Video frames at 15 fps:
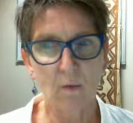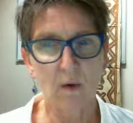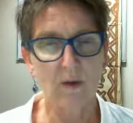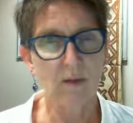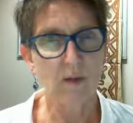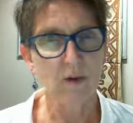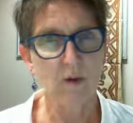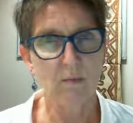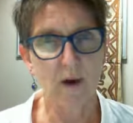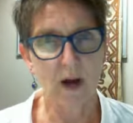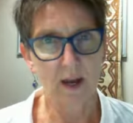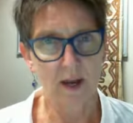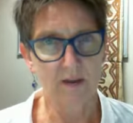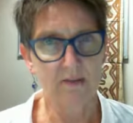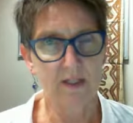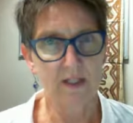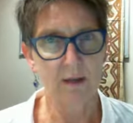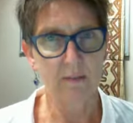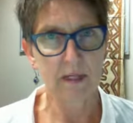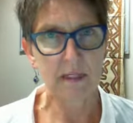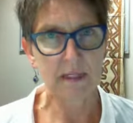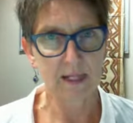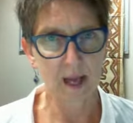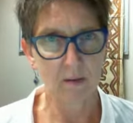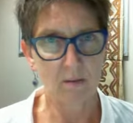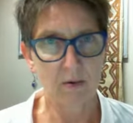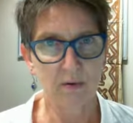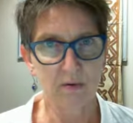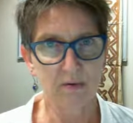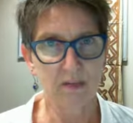whether you might have some
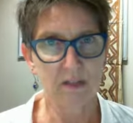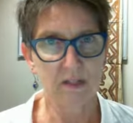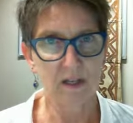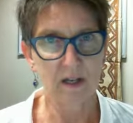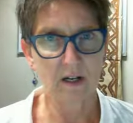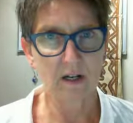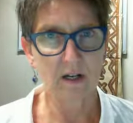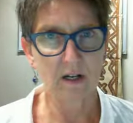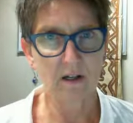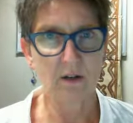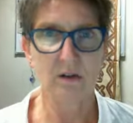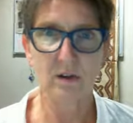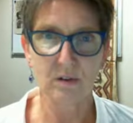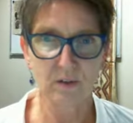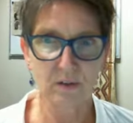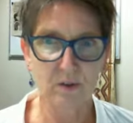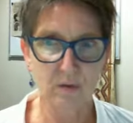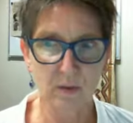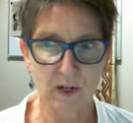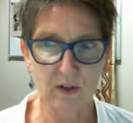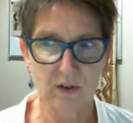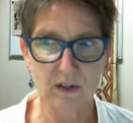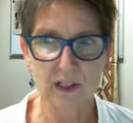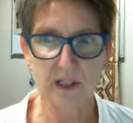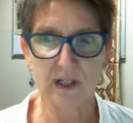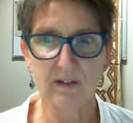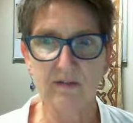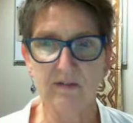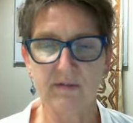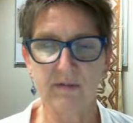examples that are close to where you
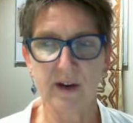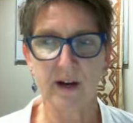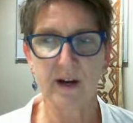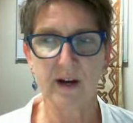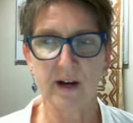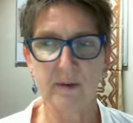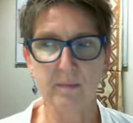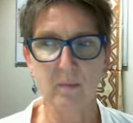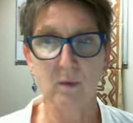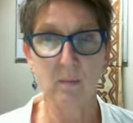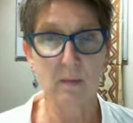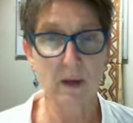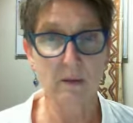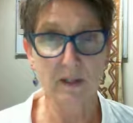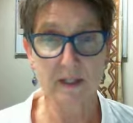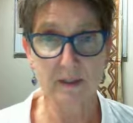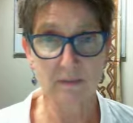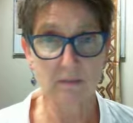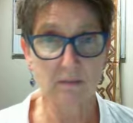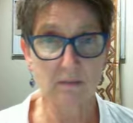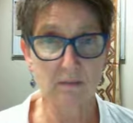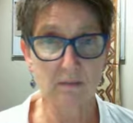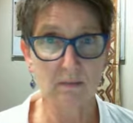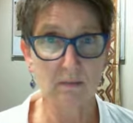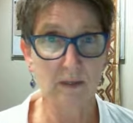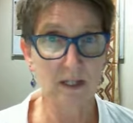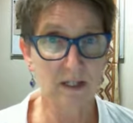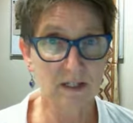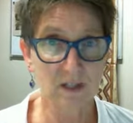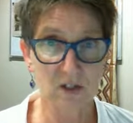live, or maybe some
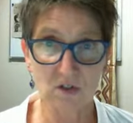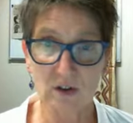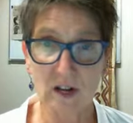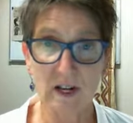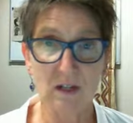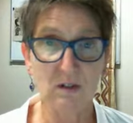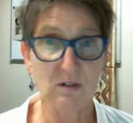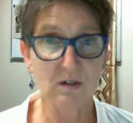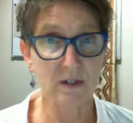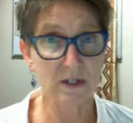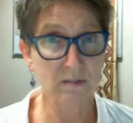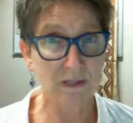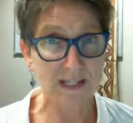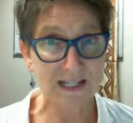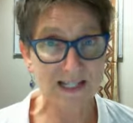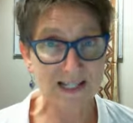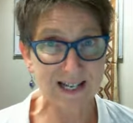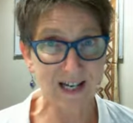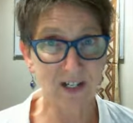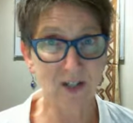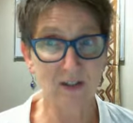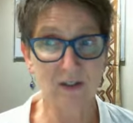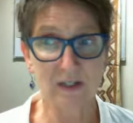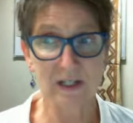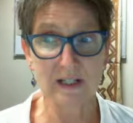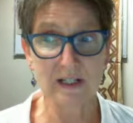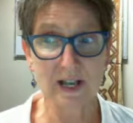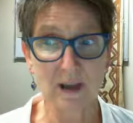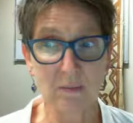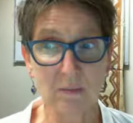in Australia, or some international
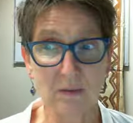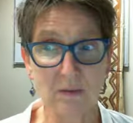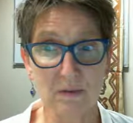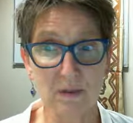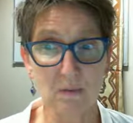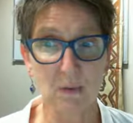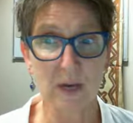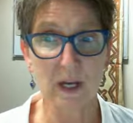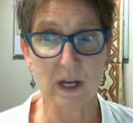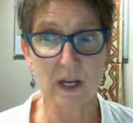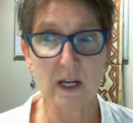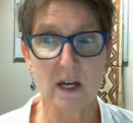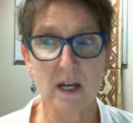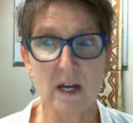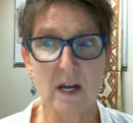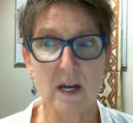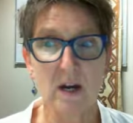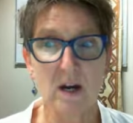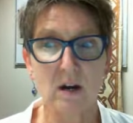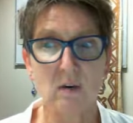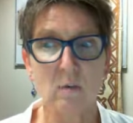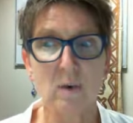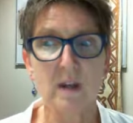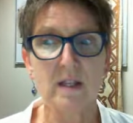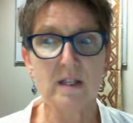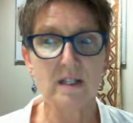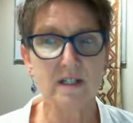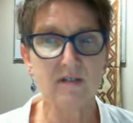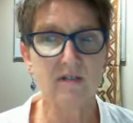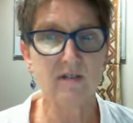examples where the
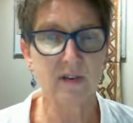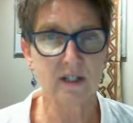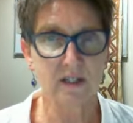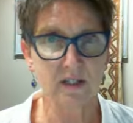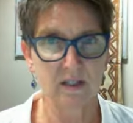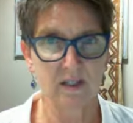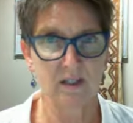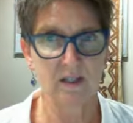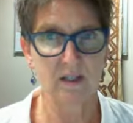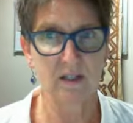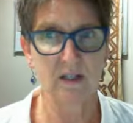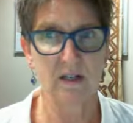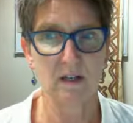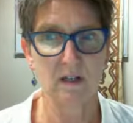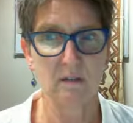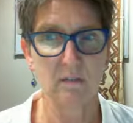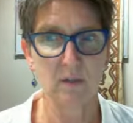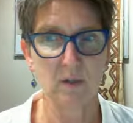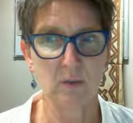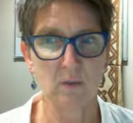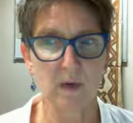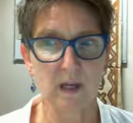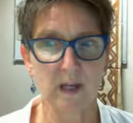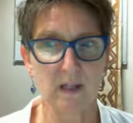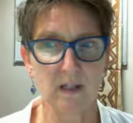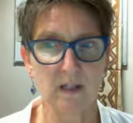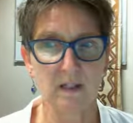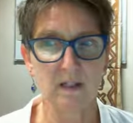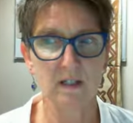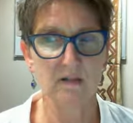differences
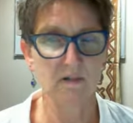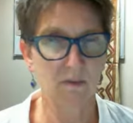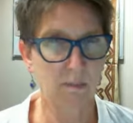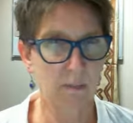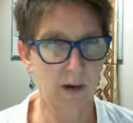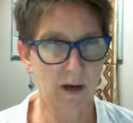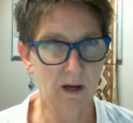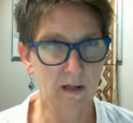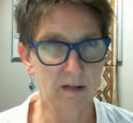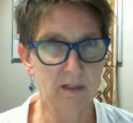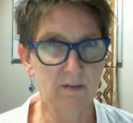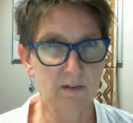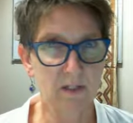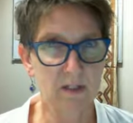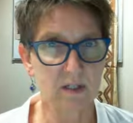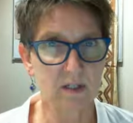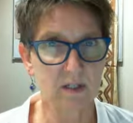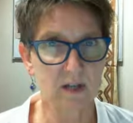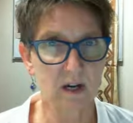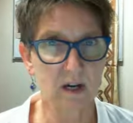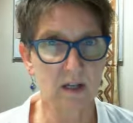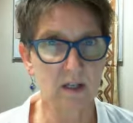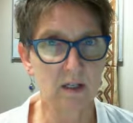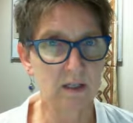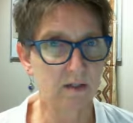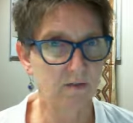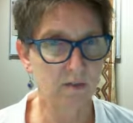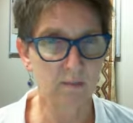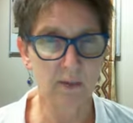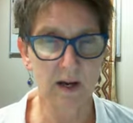between different parts of the society,
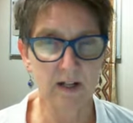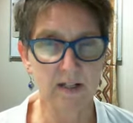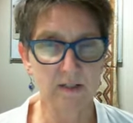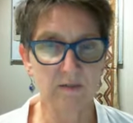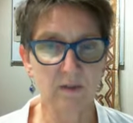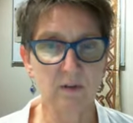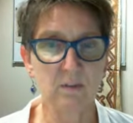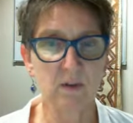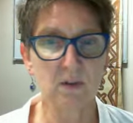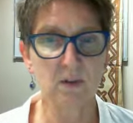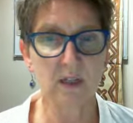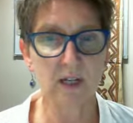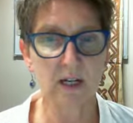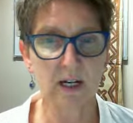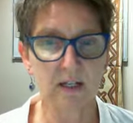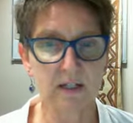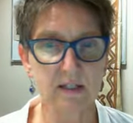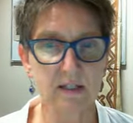different parts of community are